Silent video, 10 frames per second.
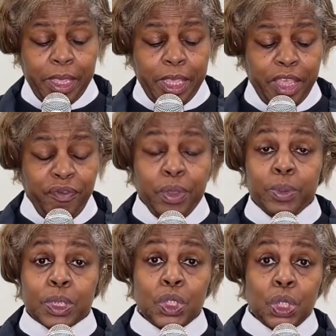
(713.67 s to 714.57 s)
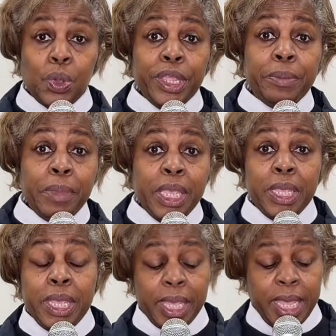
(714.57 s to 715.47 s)
if you will join
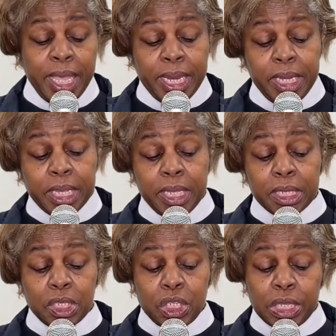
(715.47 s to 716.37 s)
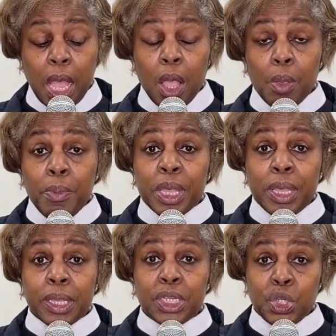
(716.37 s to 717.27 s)
me in Psalm
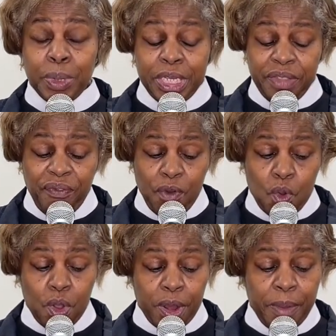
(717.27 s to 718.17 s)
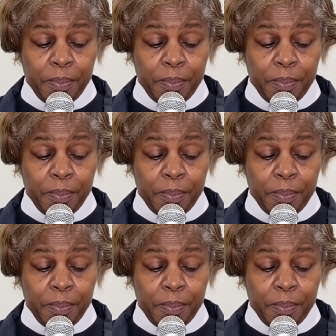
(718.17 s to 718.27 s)
24.